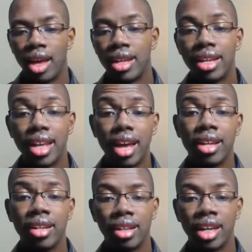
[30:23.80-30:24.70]
And
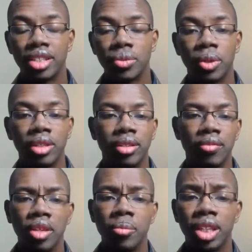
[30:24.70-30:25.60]
again, that's
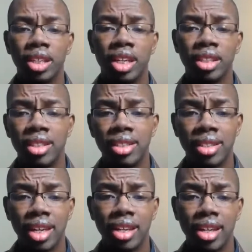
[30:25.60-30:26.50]
what Vimalakirti
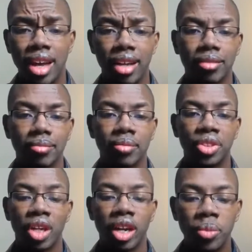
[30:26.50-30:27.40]
is getting at.
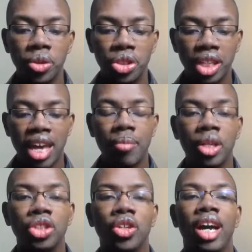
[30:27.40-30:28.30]
Shariputra
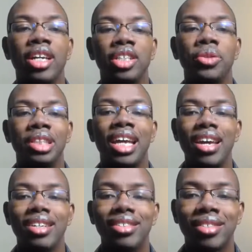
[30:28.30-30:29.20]
came in trying to
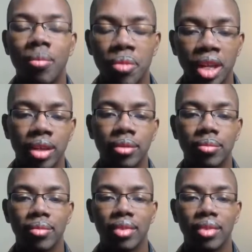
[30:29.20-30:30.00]
attain something.